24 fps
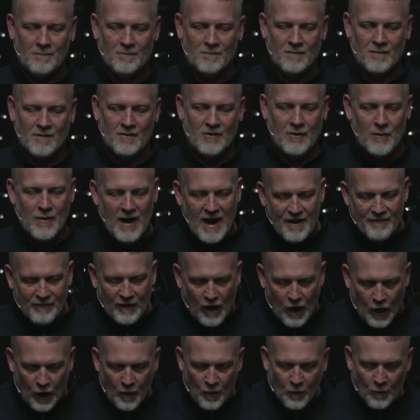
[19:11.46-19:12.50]
See, we have
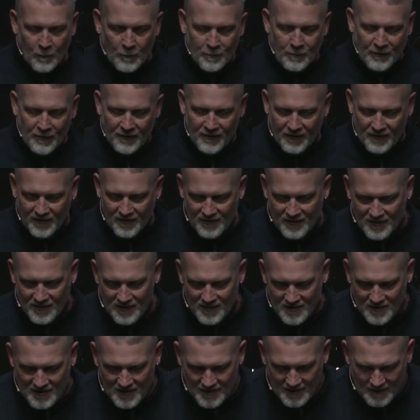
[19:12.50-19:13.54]
hope
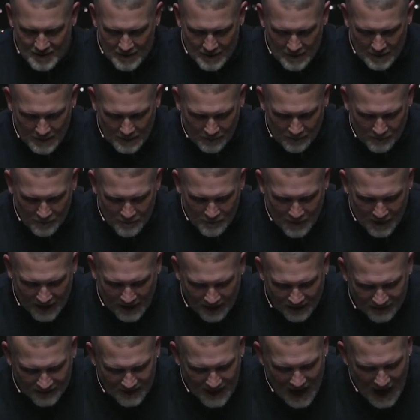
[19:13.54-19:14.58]

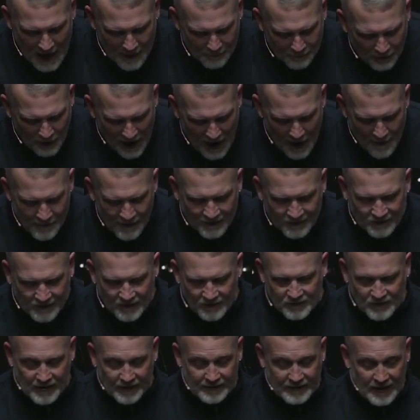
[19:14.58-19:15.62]
because God promises
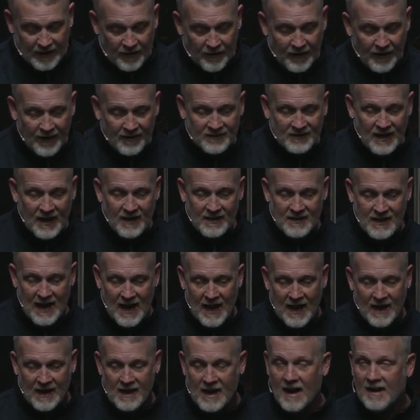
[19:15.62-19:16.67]
that there is a
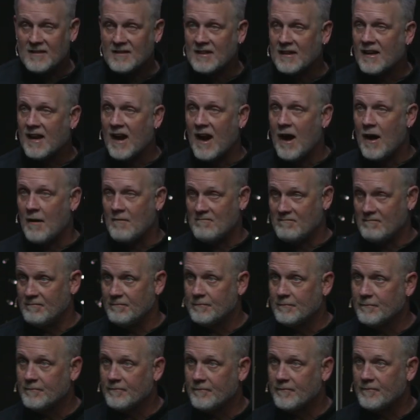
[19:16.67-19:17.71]
day yet to come.
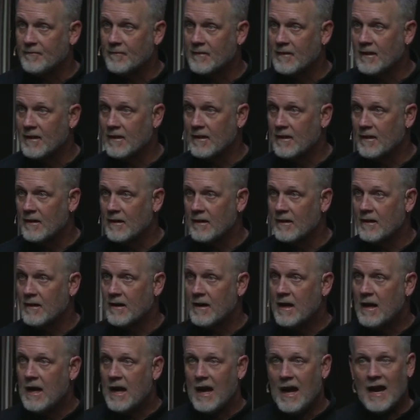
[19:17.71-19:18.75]

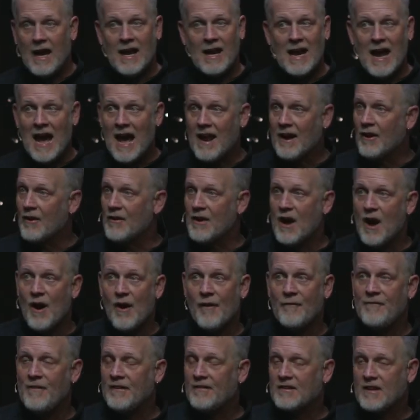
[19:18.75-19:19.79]
And I don't know
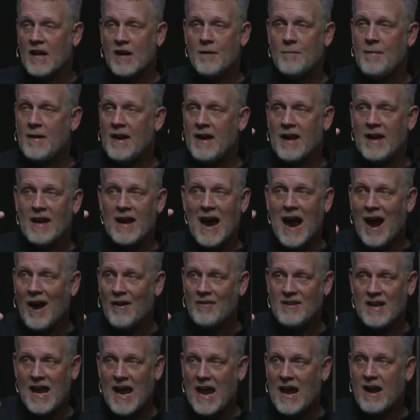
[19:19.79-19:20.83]
if it's going to be in our
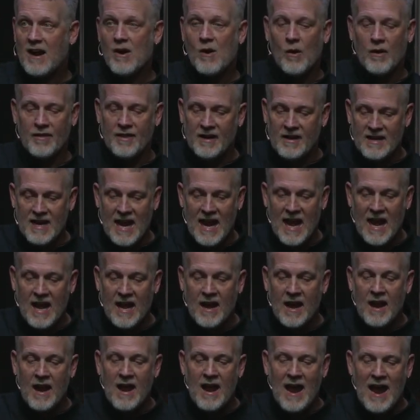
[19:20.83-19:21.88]
day or the day
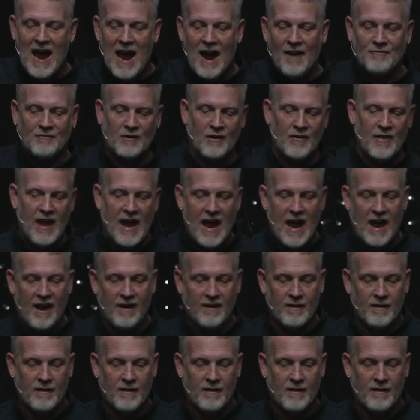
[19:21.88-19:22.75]
after that.